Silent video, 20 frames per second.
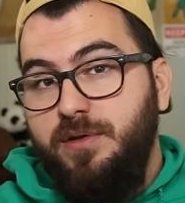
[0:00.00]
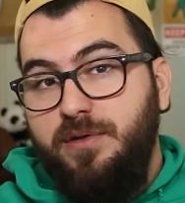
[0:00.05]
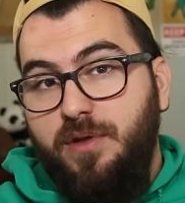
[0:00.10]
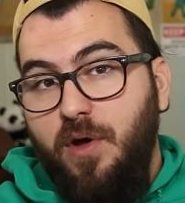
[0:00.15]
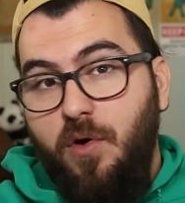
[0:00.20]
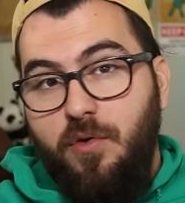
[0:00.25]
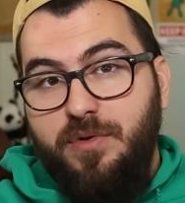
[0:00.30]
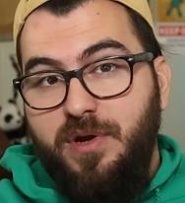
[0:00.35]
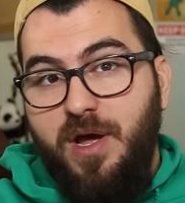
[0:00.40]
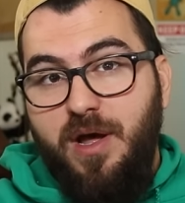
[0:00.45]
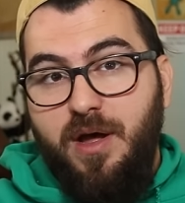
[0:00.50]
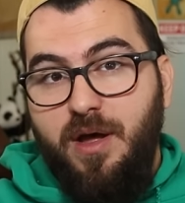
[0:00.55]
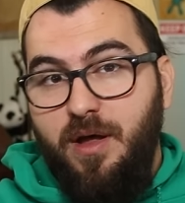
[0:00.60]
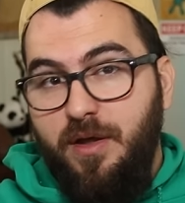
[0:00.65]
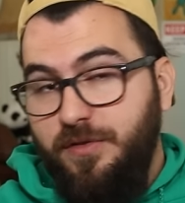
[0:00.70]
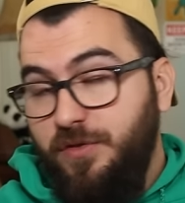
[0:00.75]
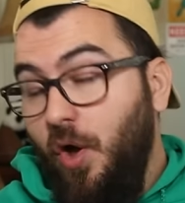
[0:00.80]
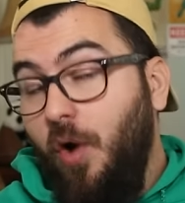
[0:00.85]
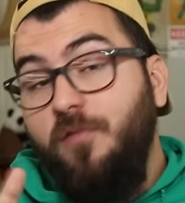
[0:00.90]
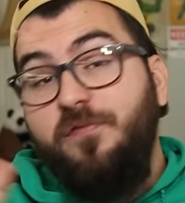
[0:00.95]
Don't
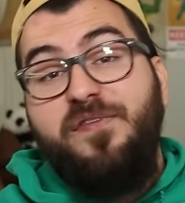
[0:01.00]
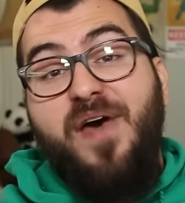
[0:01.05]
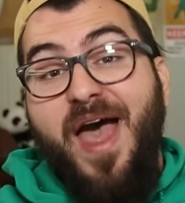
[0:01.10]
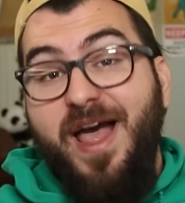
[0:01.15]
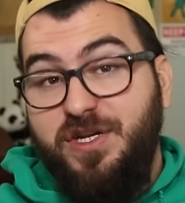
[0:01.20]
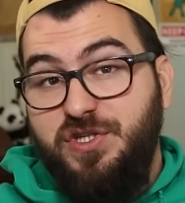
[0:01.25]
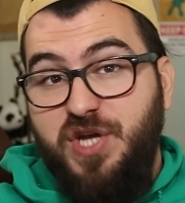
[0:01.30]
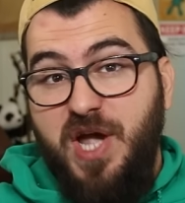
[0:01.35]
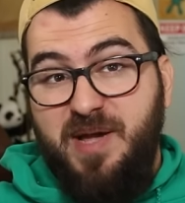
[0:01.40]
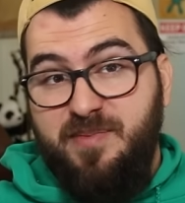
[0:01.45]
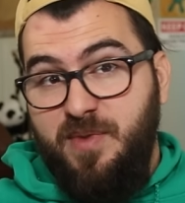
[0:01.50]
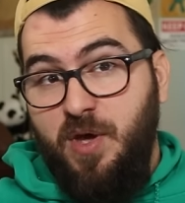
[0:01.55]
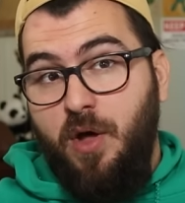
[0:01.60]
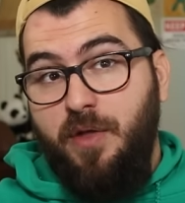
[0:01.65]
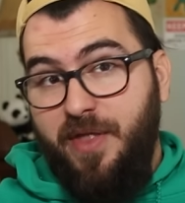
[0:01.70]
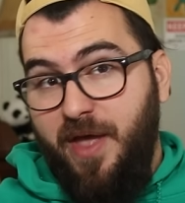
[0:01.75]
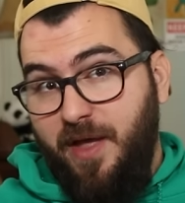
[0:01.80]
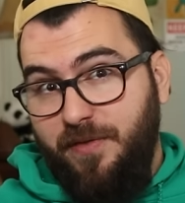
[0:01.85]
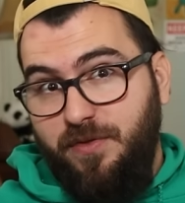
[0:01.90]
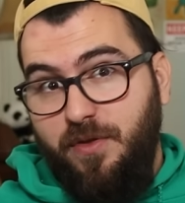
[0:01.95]
uh, don't fact check me
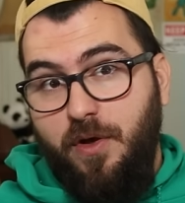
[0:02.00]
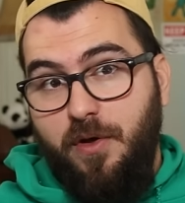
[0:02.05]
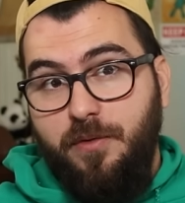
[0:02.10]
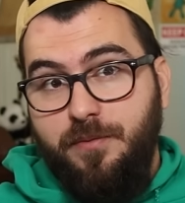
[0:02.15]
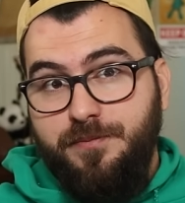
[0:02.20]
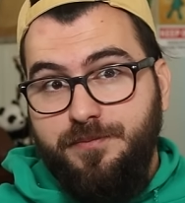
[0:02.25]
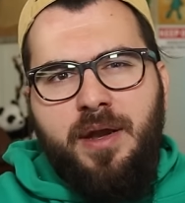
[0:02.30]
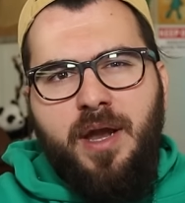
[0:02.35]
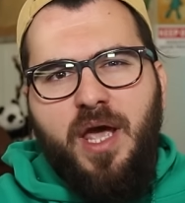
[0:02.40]
on that though.